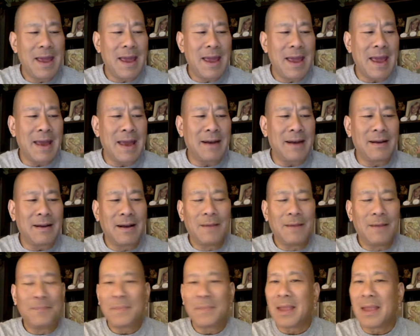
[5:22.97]
And
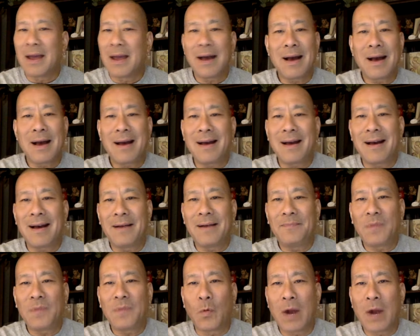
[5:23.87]

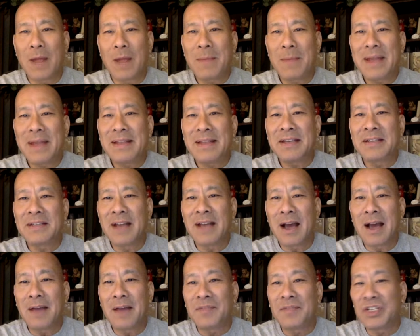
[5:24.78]
when I made these
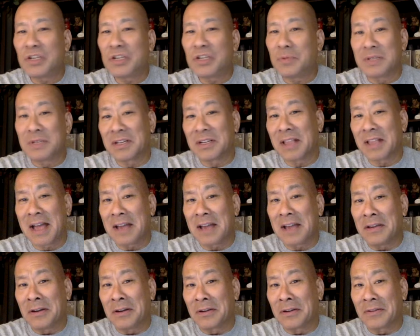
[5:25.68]
knives, she was a lot
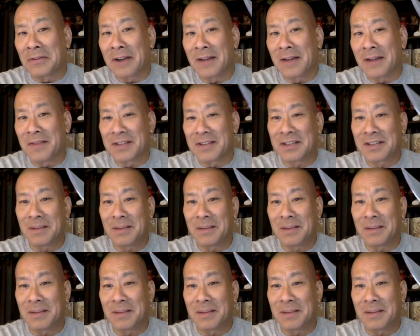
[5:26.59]
younger, obviously.